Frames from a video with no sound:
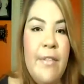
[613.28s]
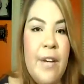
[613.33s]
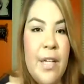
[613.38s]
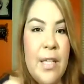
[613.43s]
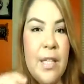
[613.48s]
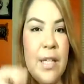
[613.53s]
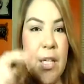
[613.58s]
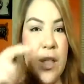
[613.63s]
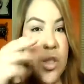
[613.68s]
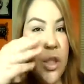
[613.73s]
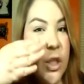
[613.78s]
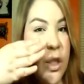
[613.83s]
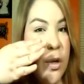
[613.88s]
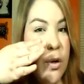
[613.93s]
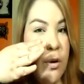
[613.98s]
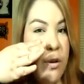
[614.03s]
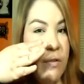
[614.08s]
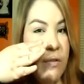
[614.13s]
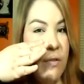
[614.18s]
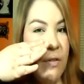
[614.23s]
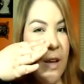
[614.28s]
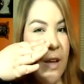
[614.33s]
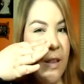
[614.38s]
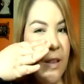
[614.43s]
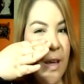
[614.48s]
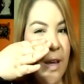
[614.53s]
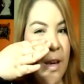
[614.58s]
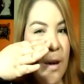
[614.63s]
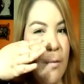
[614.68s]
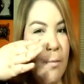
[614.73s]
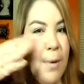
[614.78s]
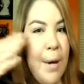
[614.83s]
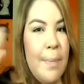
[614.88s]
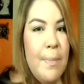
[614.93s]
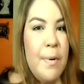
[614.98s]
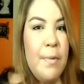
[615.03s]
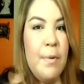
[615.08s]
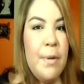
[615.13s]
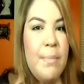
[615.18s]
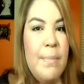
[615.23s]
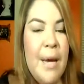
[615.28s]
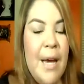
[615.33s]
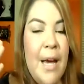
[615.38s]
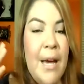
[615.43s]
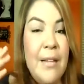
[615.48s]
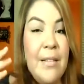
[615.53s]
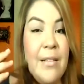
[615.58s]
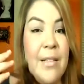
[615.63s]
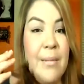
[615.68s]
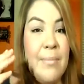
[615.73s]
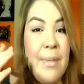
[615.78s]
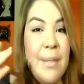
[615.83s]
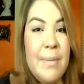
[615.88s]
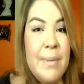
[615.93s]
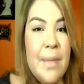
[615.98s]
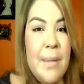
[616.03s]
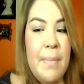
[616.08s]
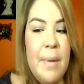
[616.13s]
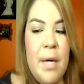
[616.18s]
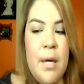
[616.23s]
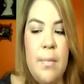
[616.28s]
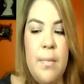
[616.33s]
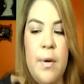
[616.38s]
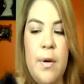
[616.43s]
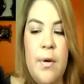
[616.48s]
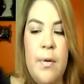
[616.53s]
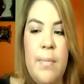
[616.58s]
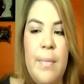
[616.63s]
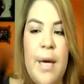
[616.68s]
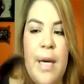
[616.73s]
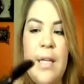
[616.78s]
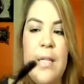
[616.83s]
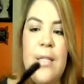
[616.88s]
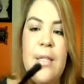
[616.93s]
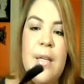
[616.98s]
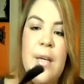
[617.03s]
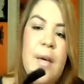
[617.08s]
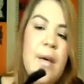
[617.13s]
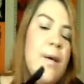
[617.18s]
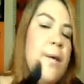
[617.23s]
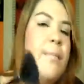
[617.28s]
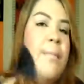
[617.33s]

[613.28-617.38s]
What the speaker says: If I touch it, or if like I wipe it with my hands, sometimes they make a bigger mess.